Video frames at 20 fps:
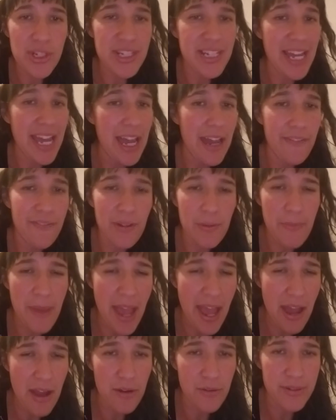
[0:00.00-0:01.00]
to half a
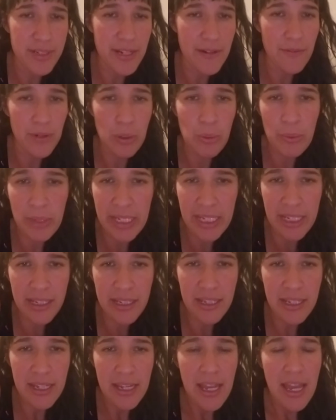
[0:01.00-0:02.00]
pound every
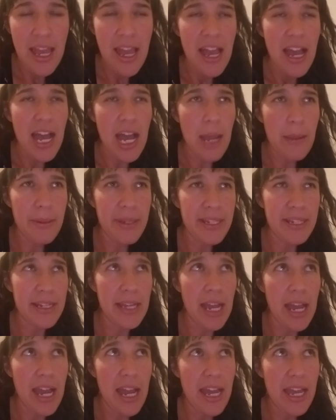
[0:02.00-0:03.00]
week. I
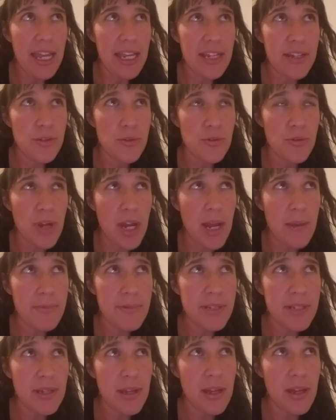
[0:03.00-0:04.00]
mean, I
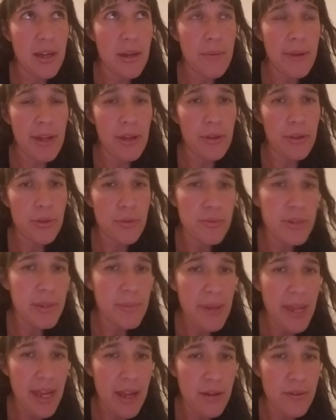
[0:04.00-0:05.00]
dropped about 3
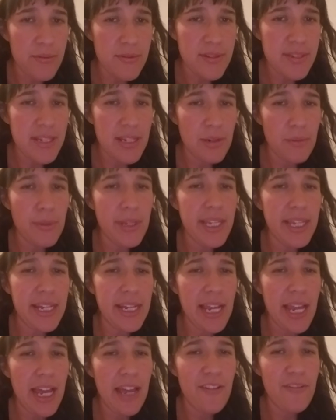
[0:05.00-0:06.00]
pounds in a week and
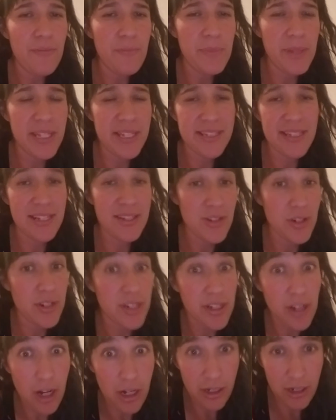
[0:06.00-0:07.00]
a half because I
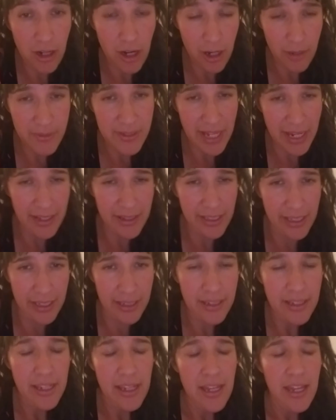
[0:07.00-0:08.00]
started carb
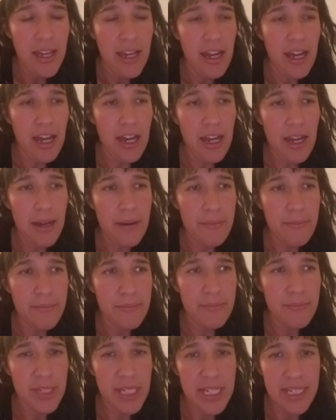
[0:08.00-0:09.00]
cycling,
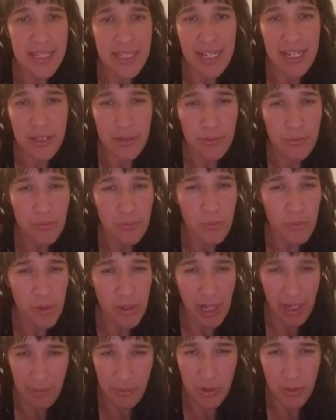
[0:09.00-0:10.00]
because that's
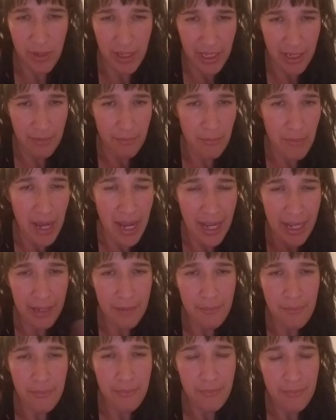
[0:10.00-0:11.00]
what I'm doing in
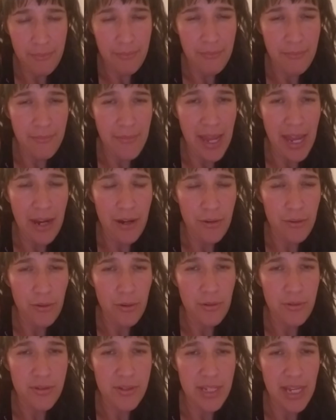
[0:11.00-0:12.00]
my
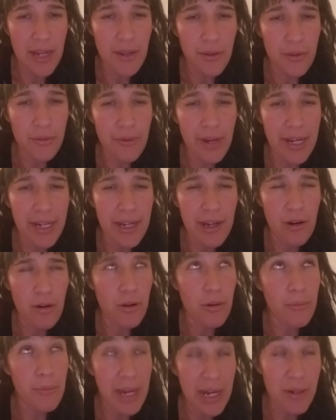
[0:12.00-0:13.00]
macro cycle right now,
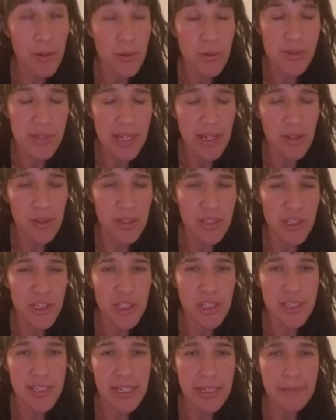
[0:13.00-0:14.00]
or micro cycle, I
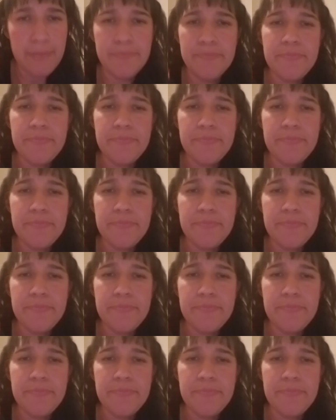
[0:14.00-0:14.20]
should say.